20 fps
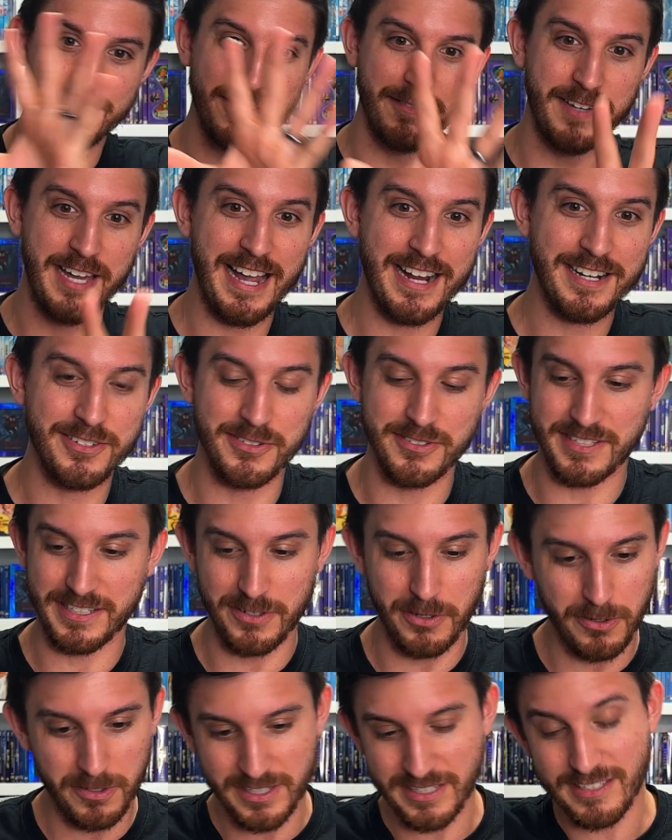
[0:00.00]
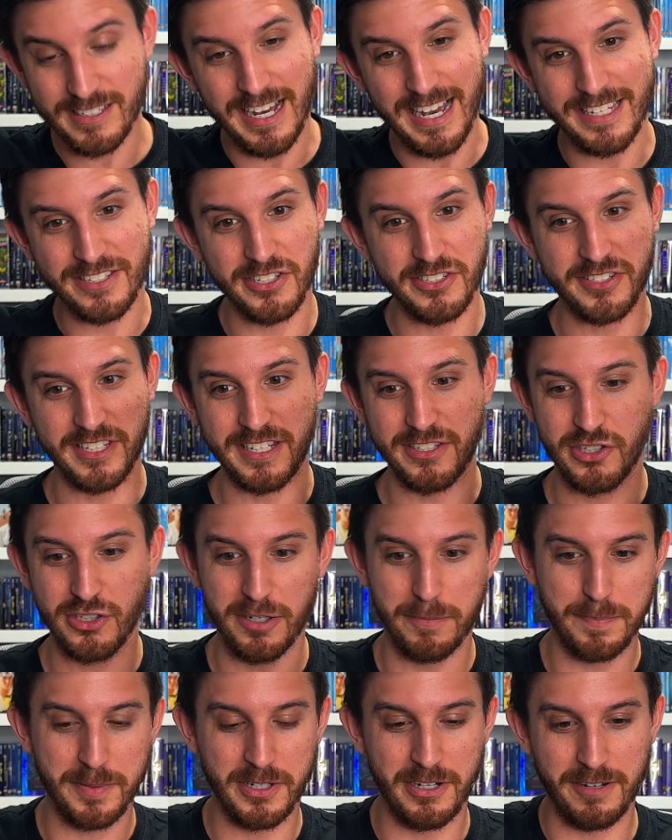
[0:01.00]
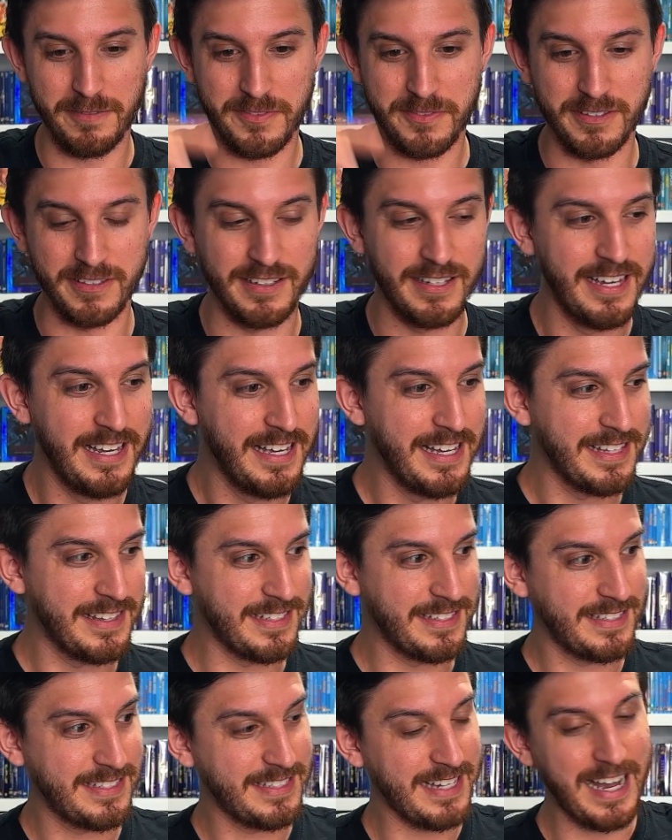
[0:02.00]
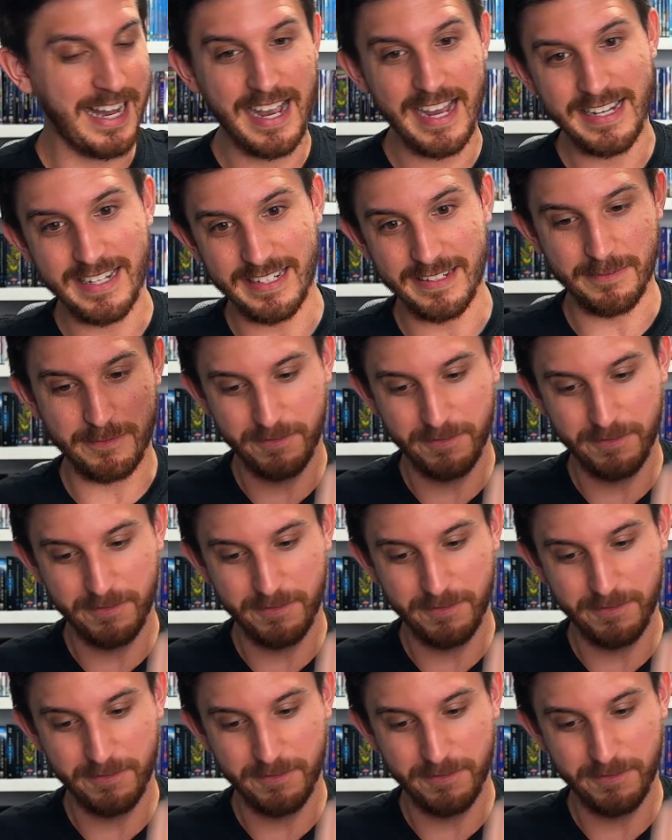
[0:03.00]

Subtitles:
of actors, like all these guys just like jumping off the side and